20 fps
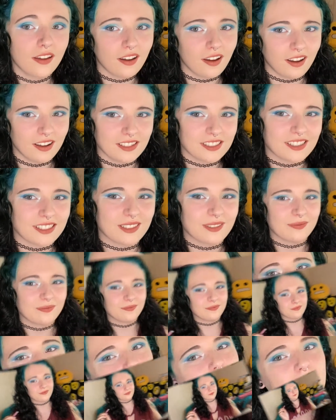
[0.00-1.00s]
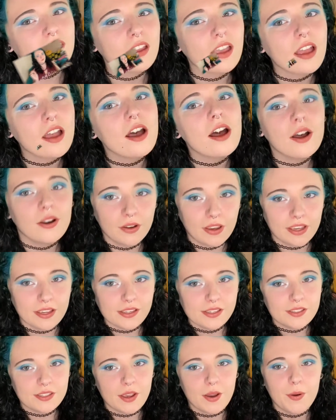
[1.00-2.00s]
Awesome. Okay,
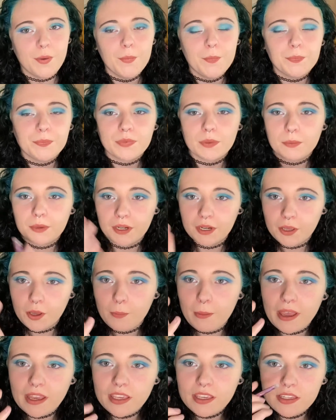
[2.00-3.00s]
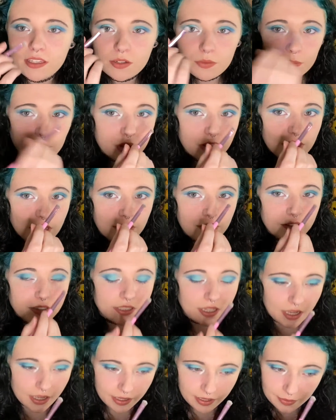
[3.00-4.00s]
so I'm gonna go back in with the other
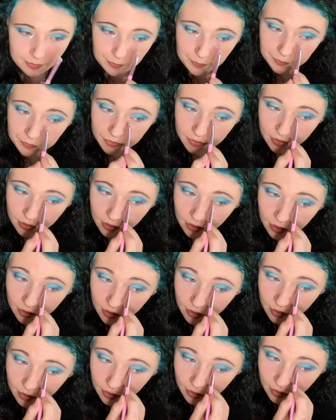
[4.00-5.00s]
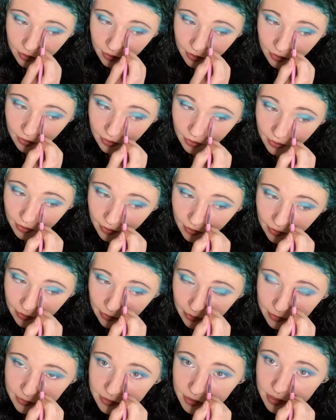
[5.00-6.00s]
side
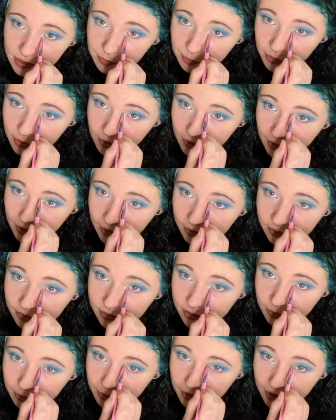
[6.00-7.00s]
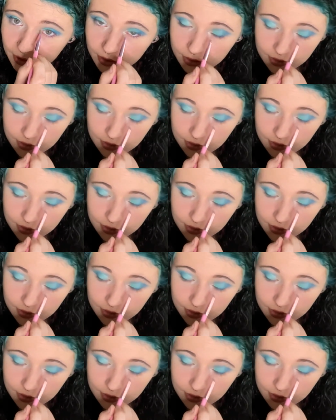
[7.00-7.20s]
and just put a little bit of